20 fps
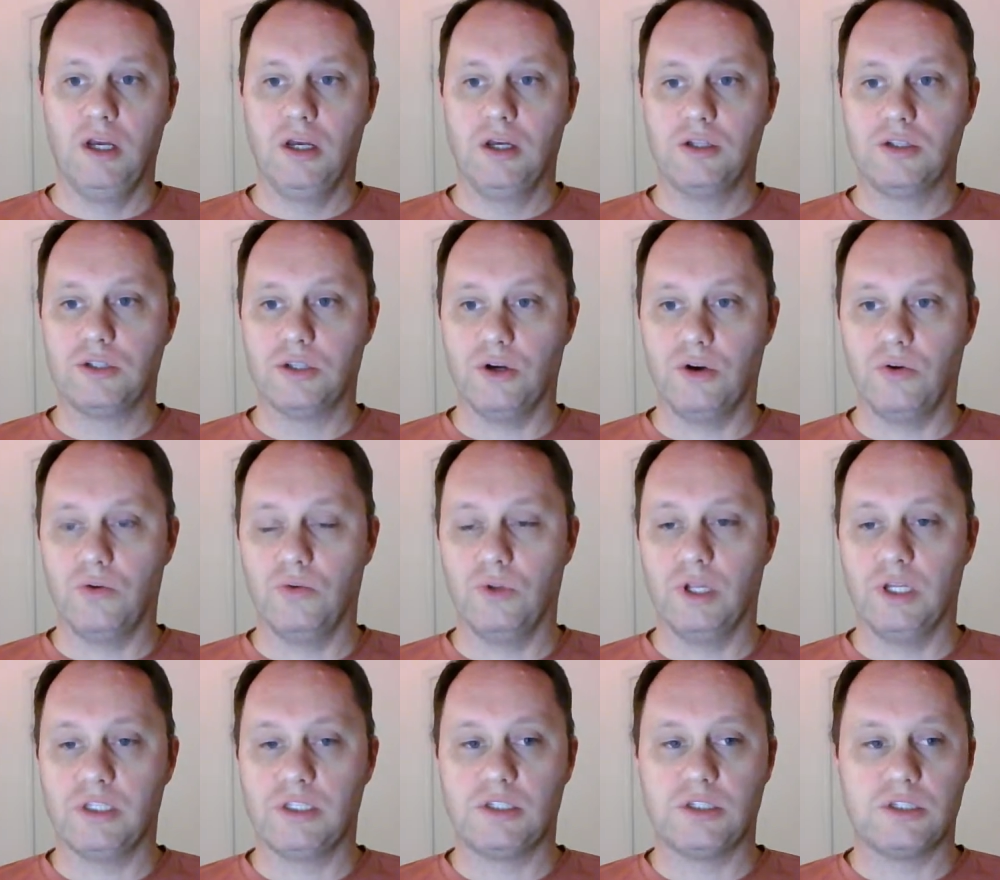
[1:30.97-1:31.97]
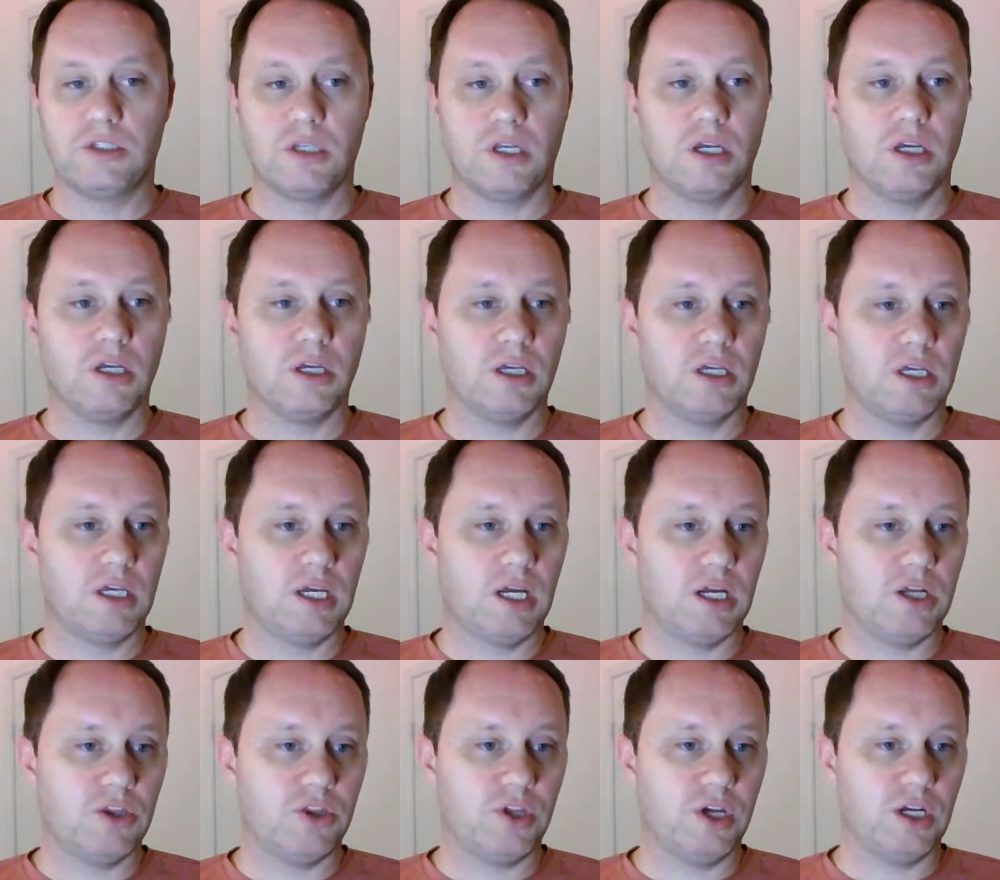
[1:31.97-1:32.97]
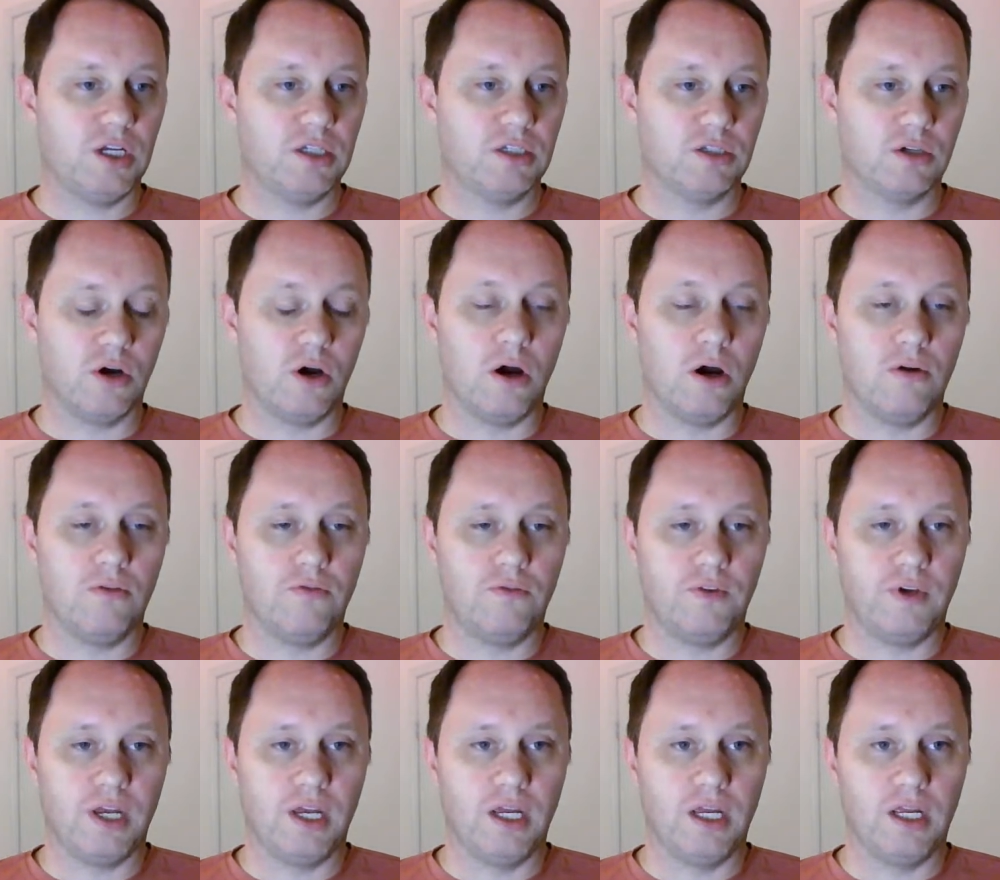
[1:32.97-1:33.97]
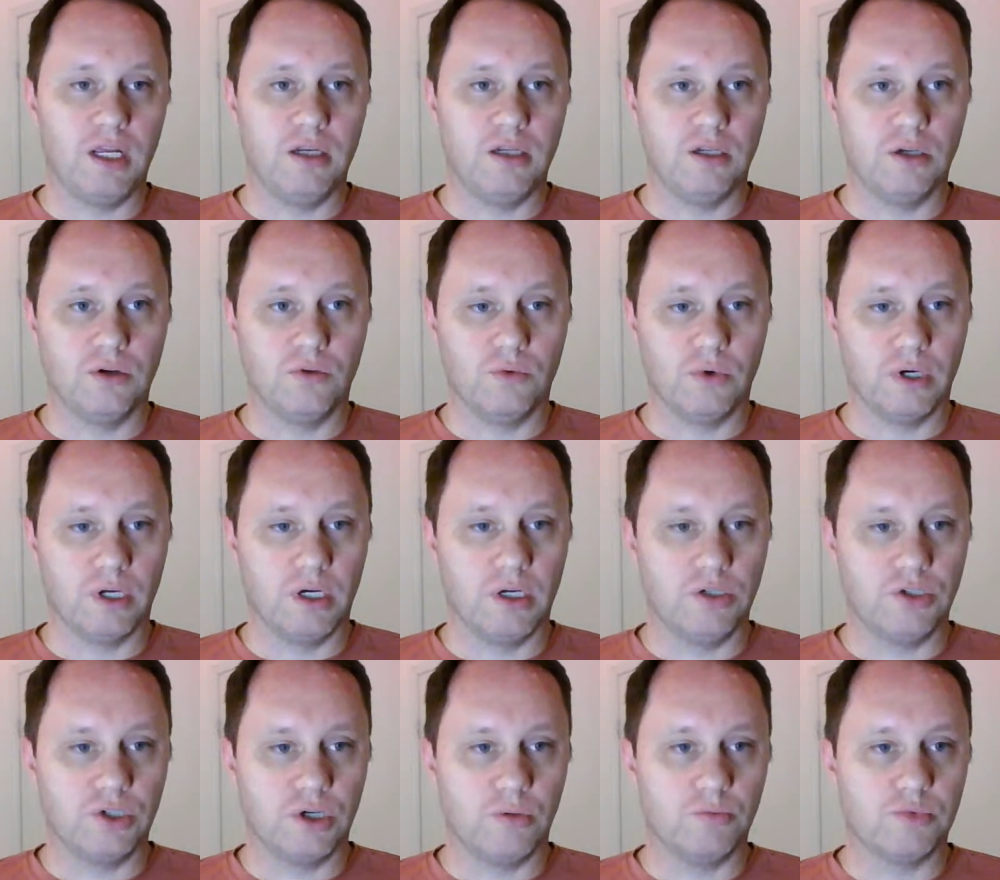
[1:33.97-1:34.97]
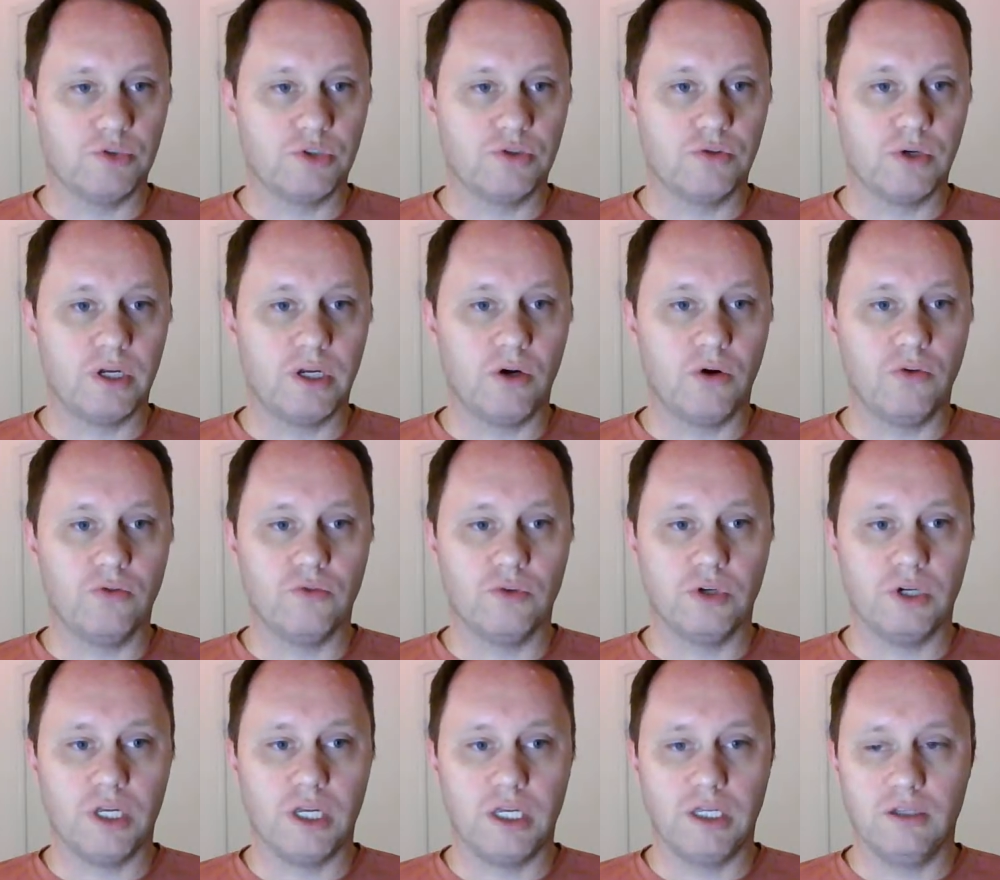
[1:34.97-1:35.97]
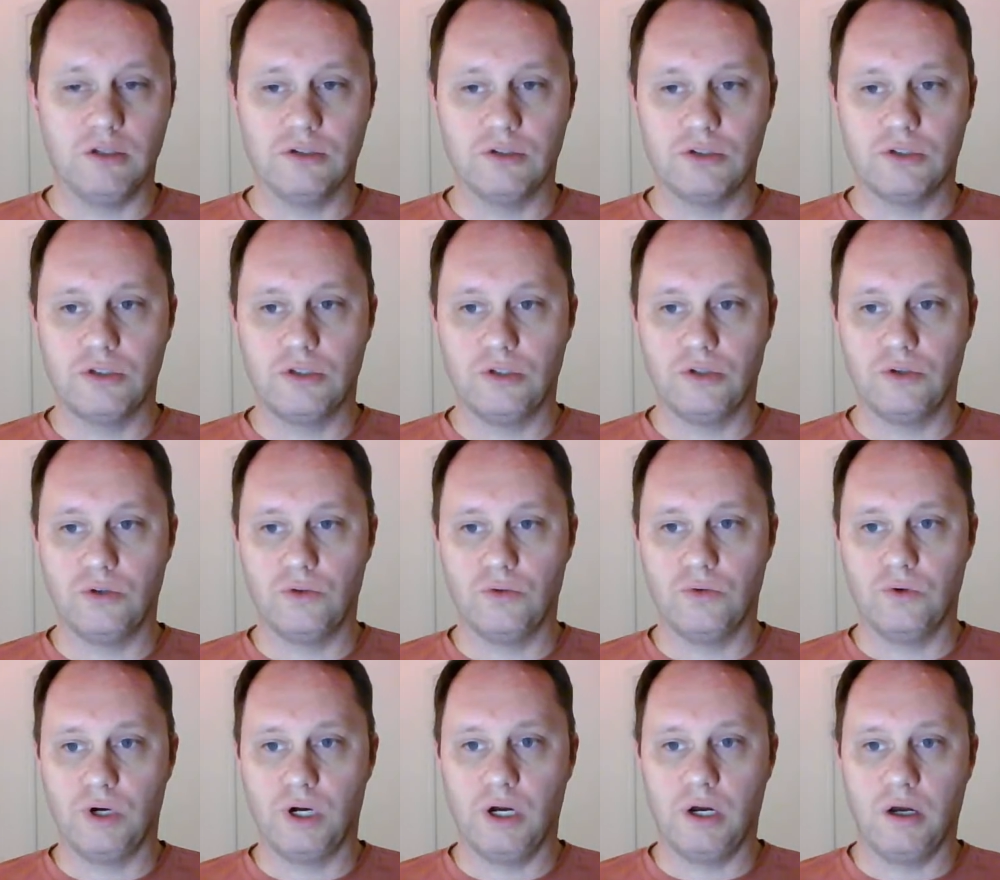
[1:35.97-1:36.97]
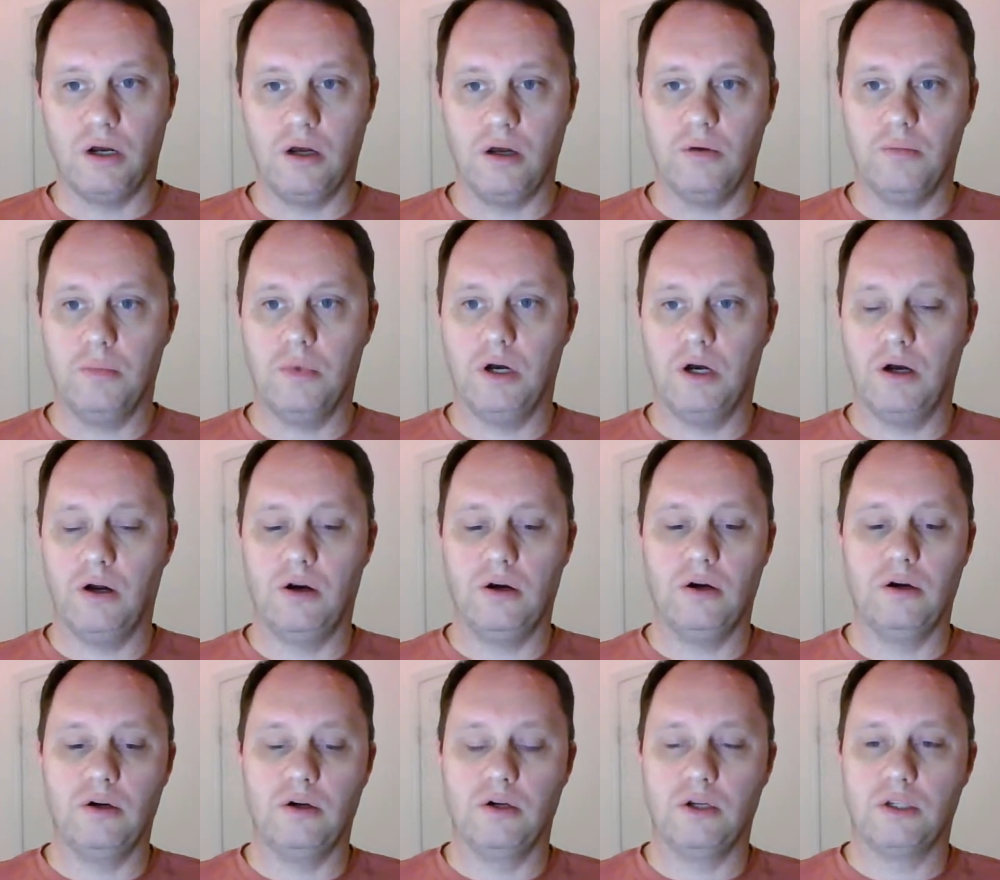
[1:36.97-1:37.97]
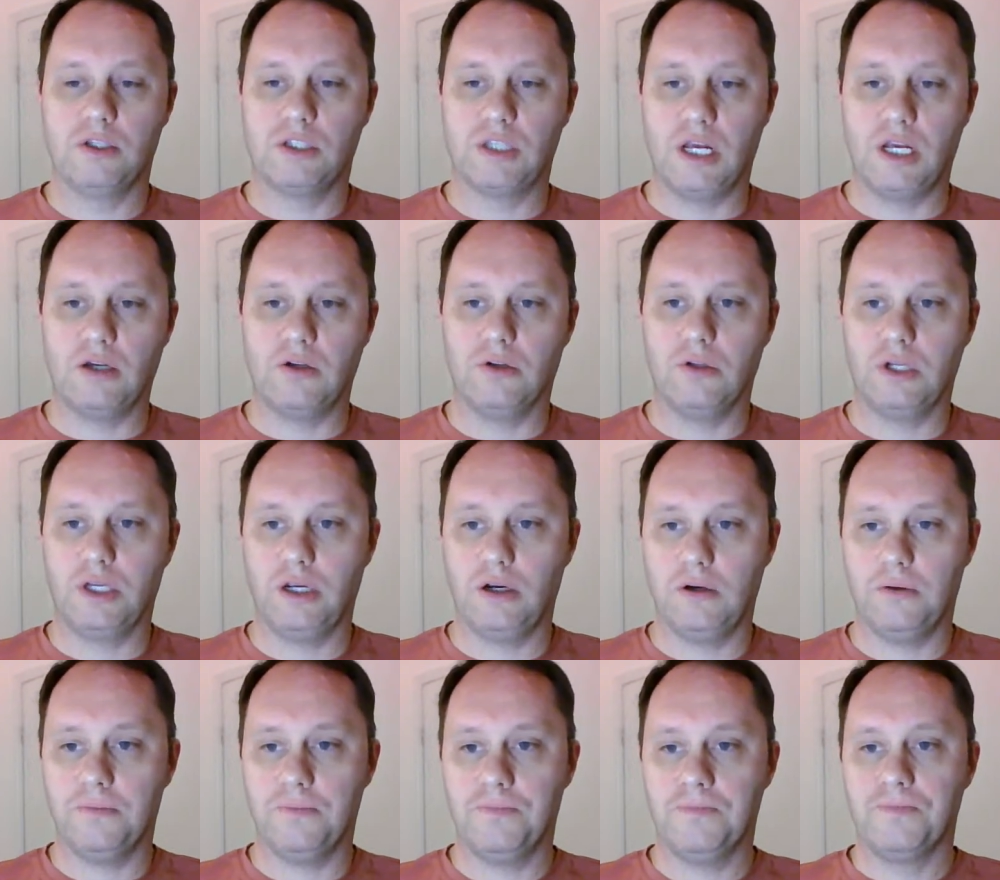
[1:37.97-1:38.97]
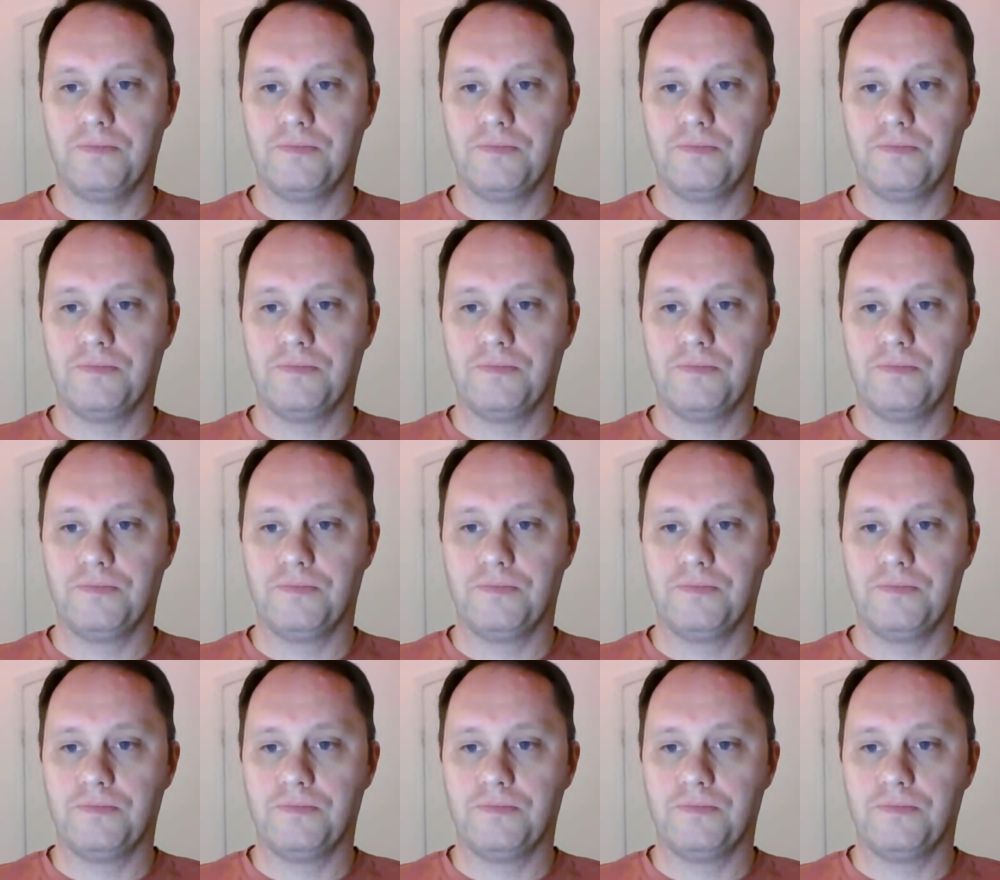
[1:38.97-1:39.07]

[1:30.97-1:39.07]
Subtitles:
So let's kick things off, and we're going to jump straight over into our cycle here.